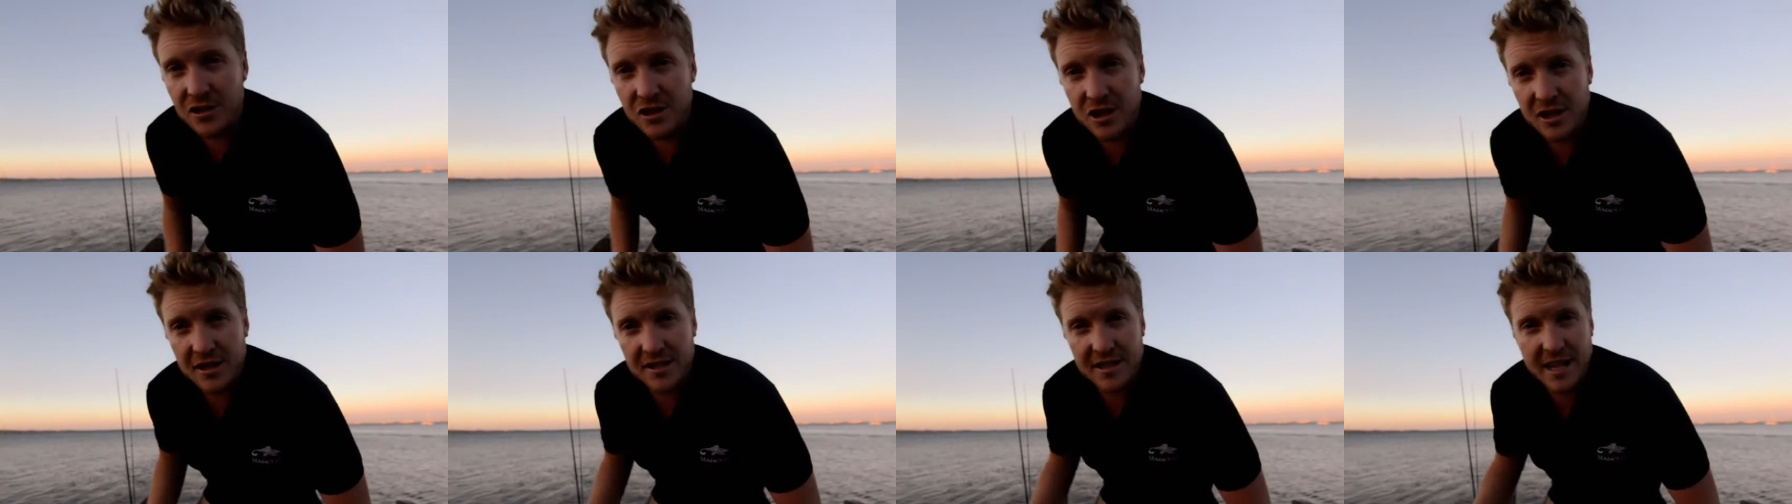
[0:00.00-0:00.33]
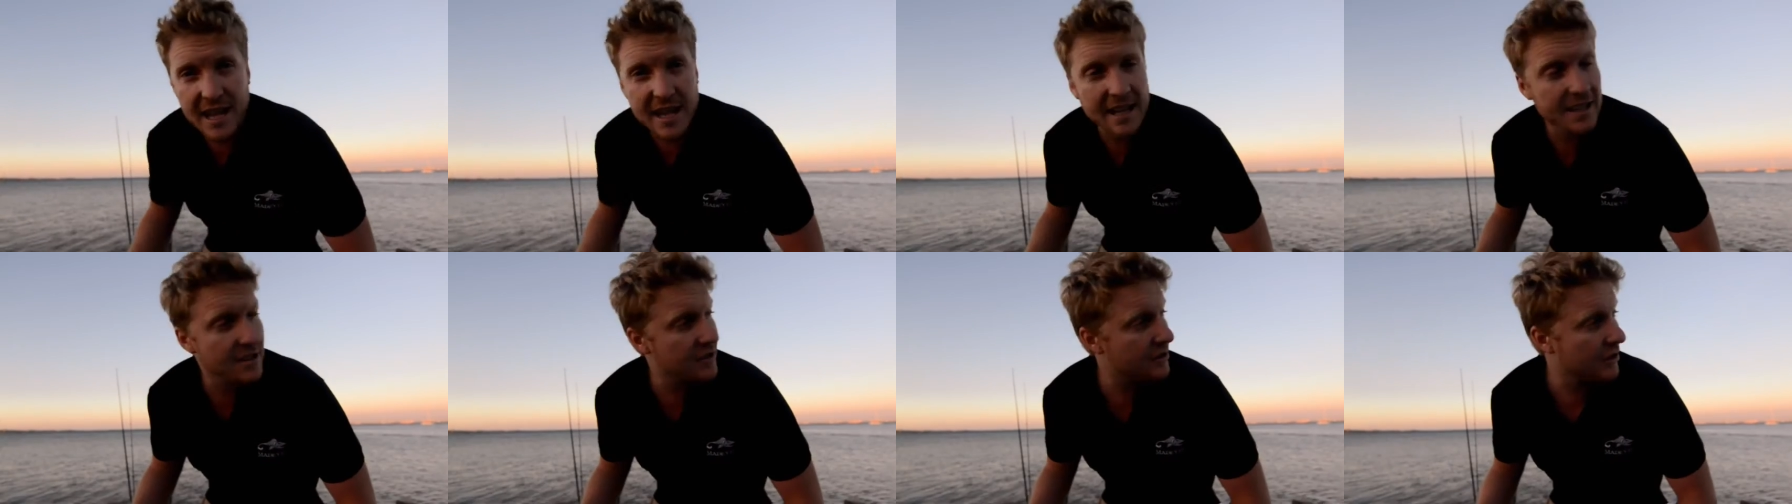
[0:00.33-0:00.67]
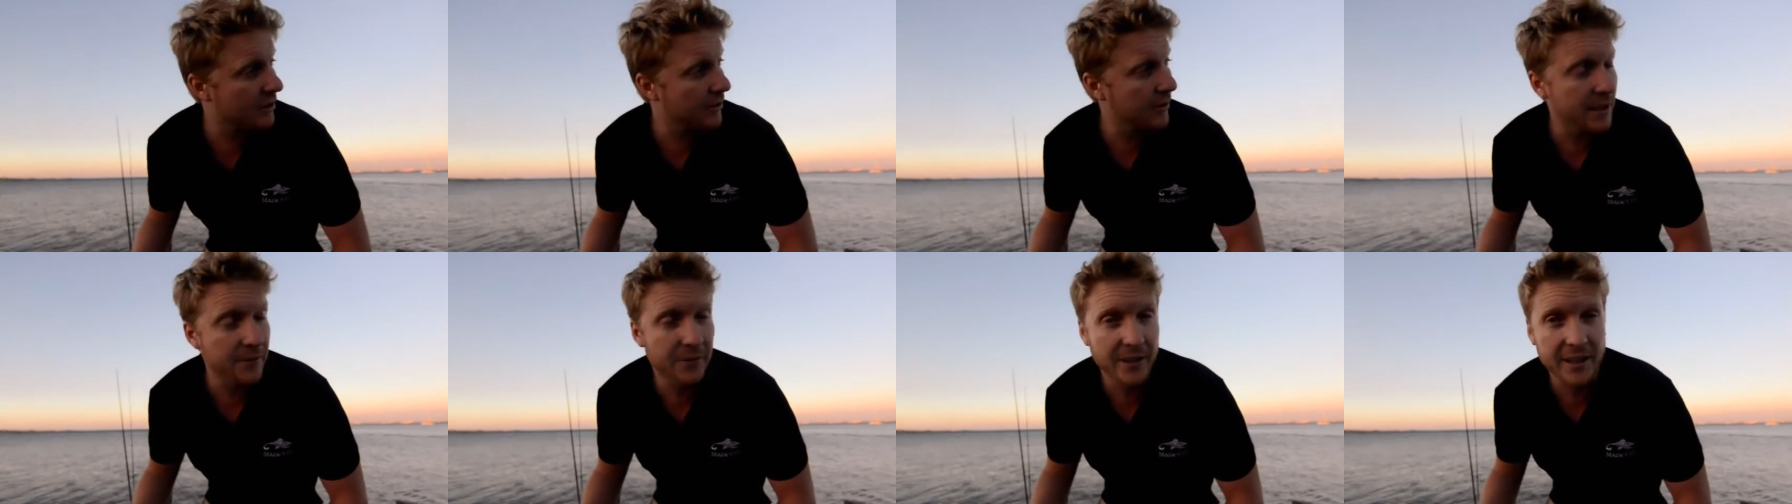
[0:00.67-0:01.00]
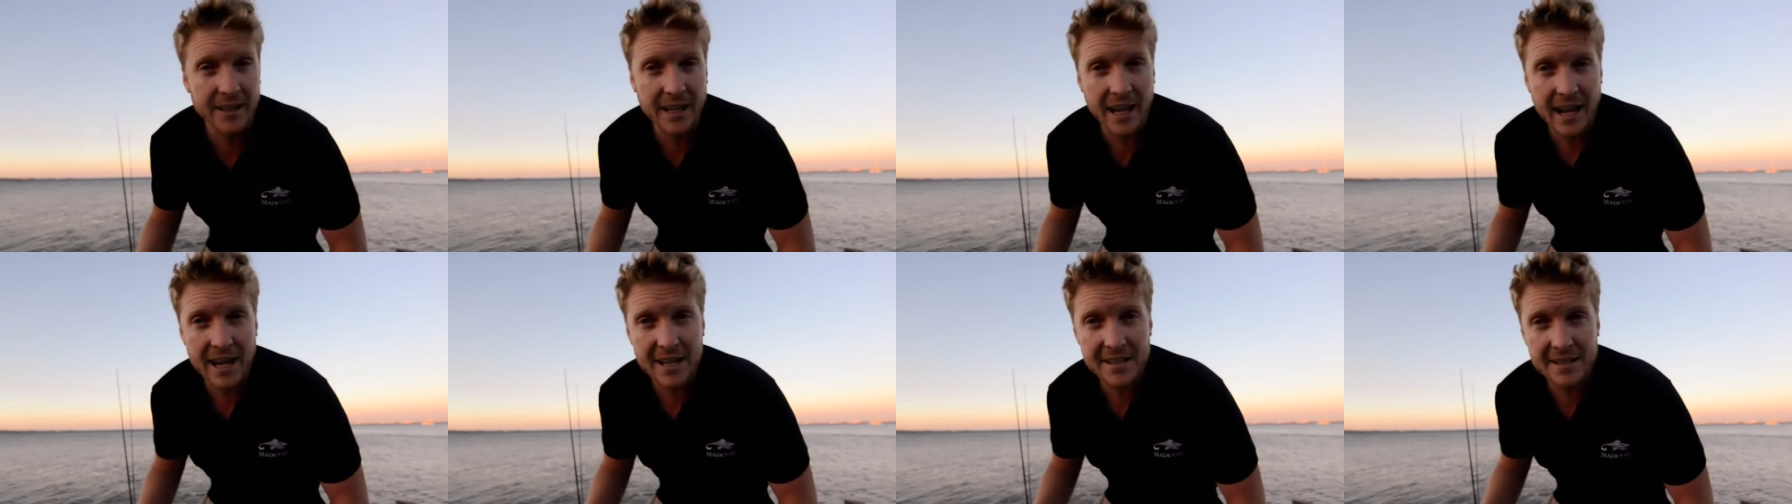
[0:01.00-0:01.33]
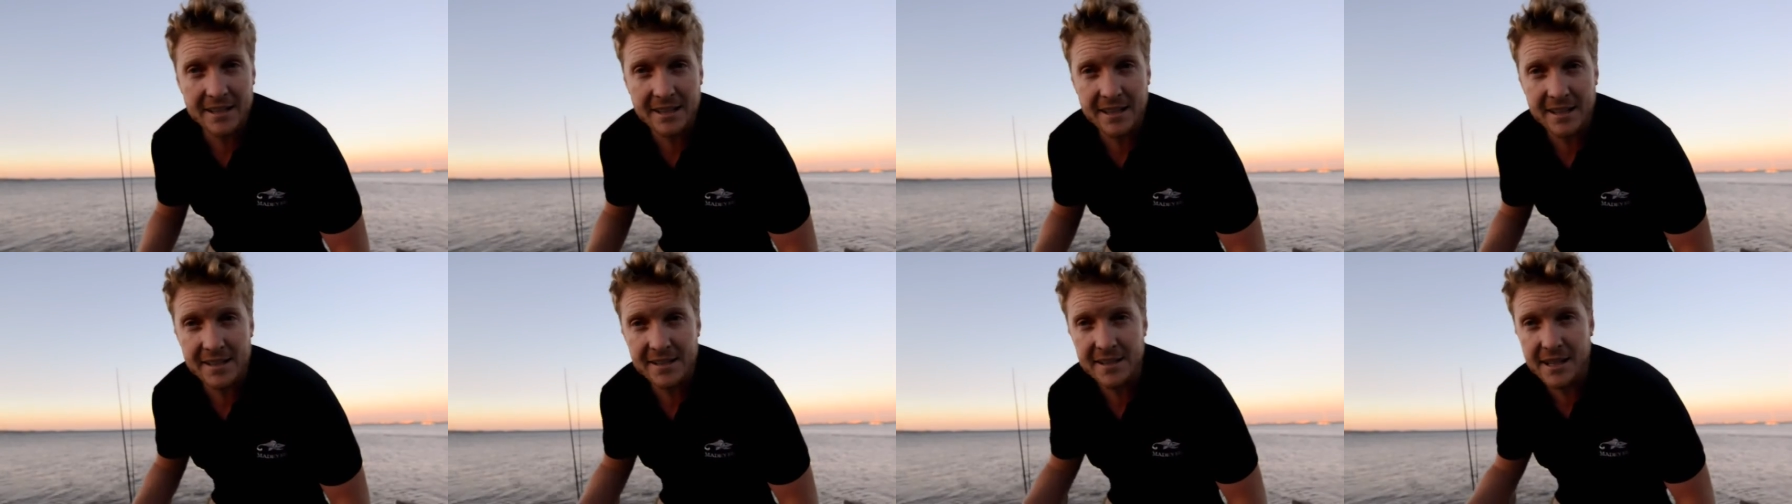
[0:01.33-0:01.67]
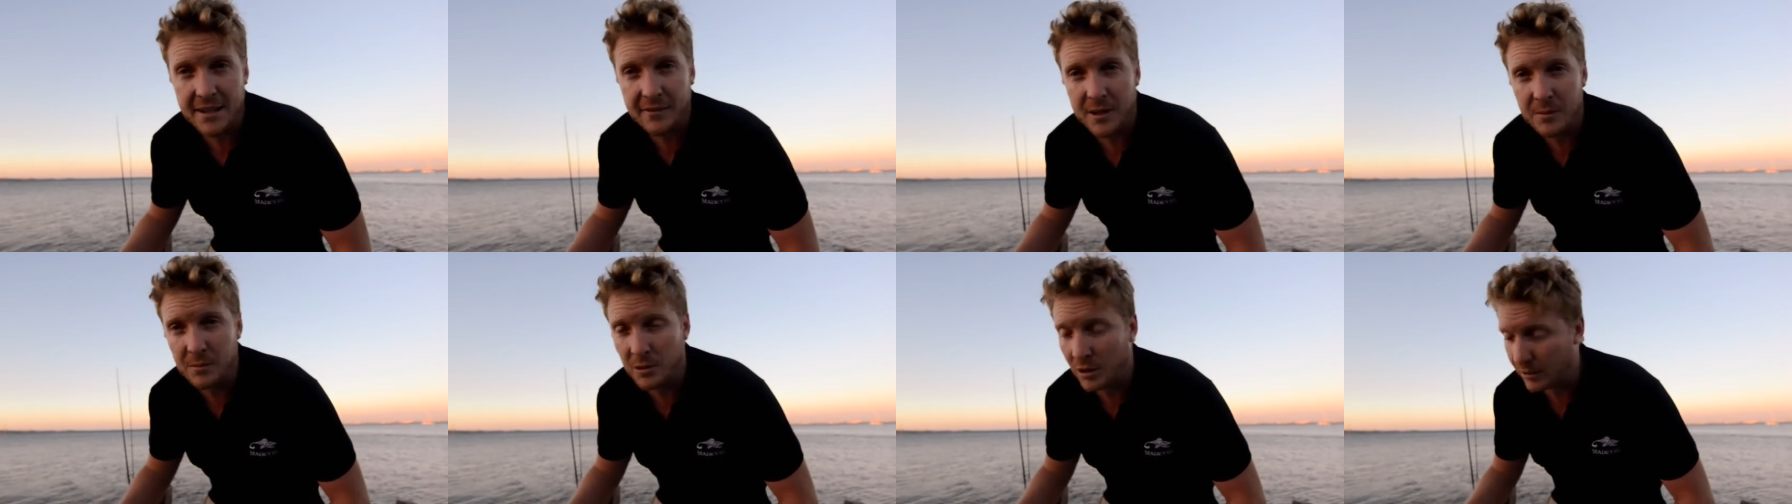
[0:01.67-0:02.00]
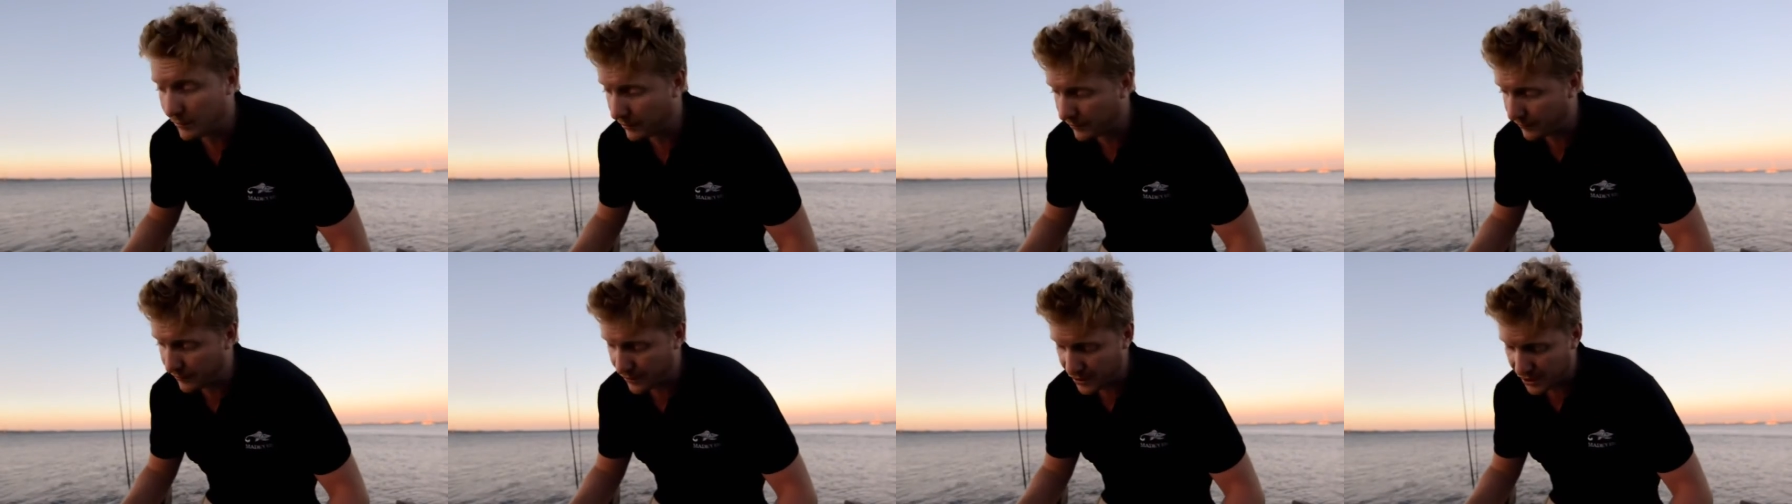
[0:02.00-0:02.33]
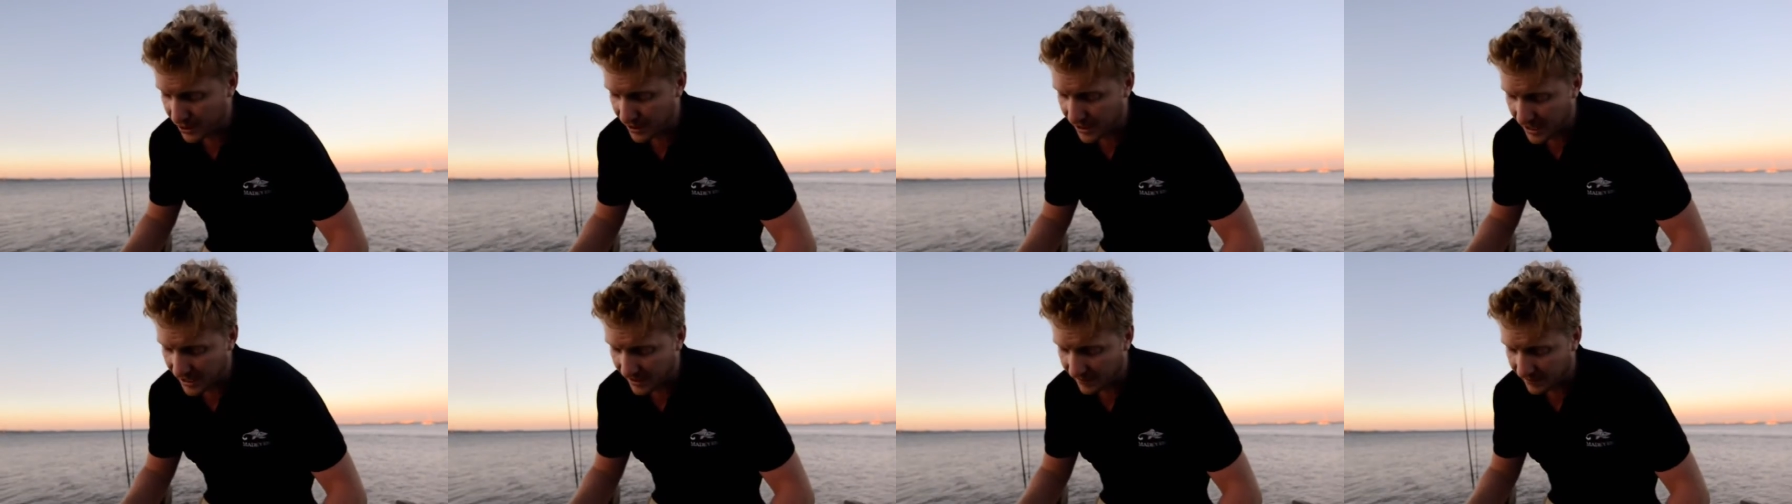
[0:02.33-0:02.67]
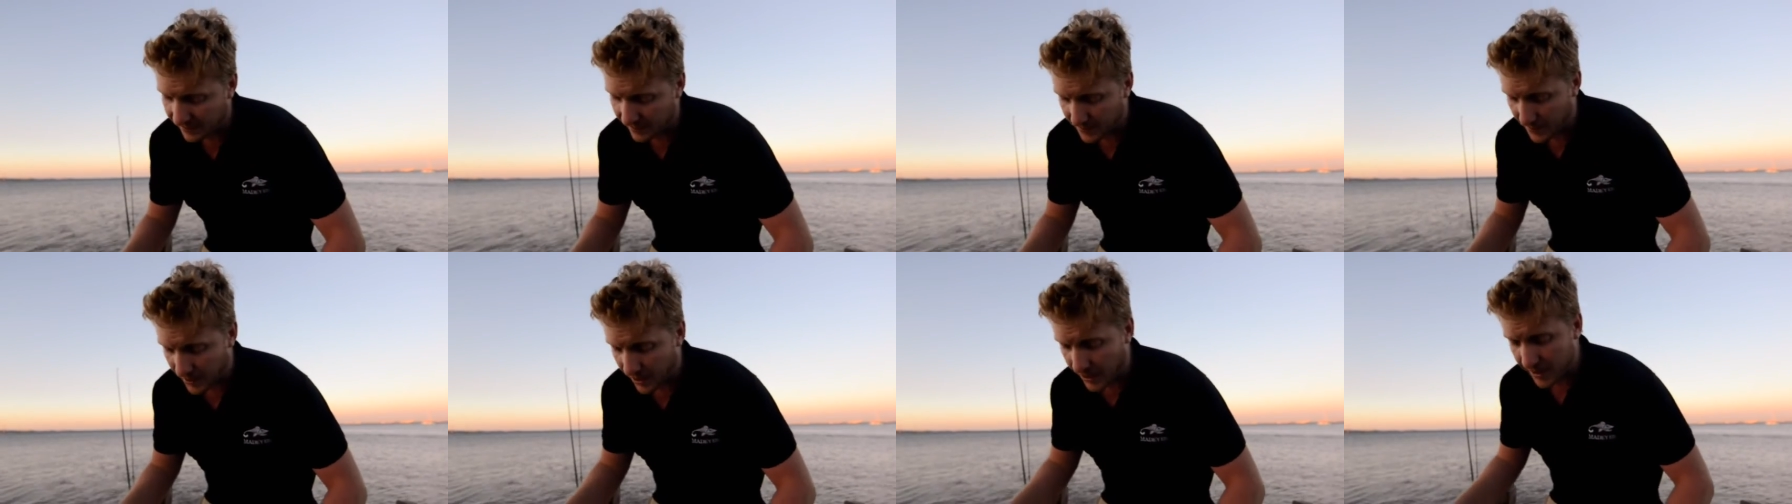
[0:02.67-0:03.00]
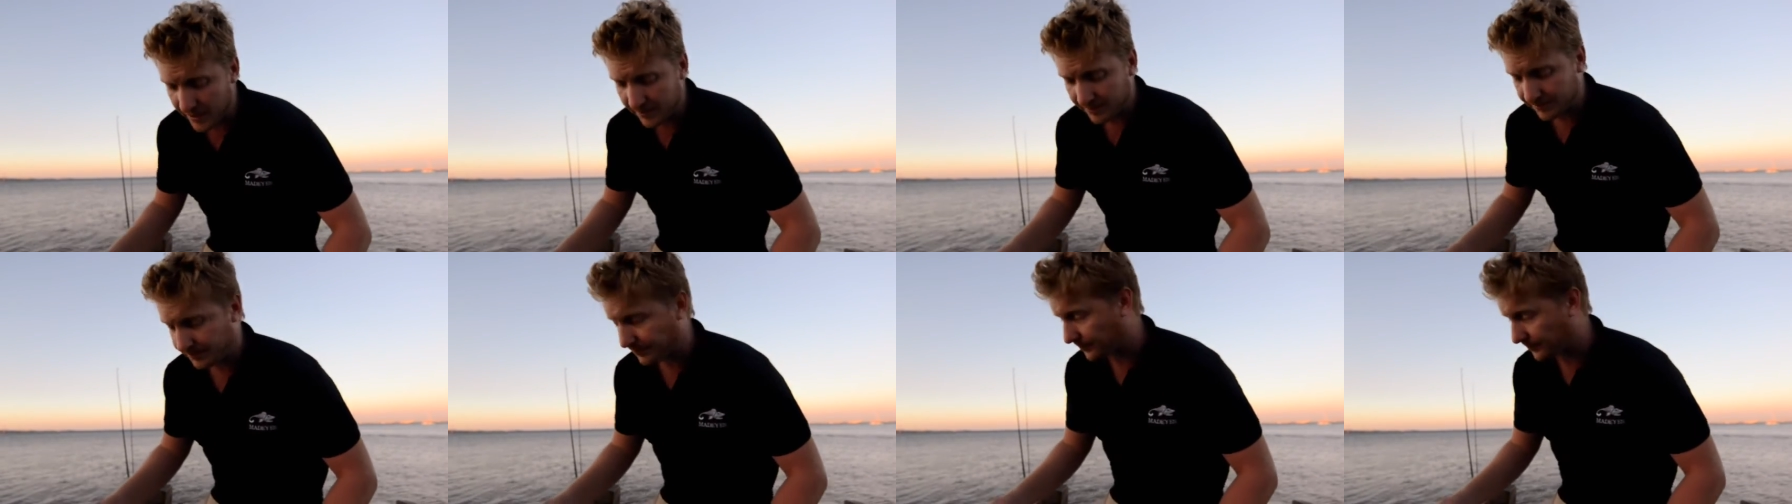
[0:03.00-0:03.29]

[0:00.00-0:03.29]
jigs out. It's not really for casting, it's definitely more for fishing out of a boat.